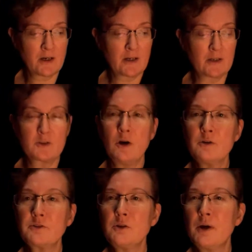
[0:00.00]
It's
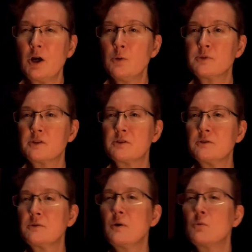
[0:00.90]
also helped
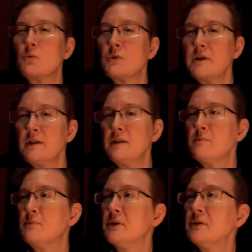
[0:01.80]
to
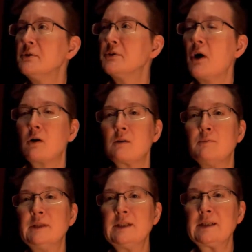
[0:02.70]
really build our
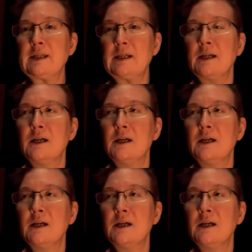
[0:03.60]
ability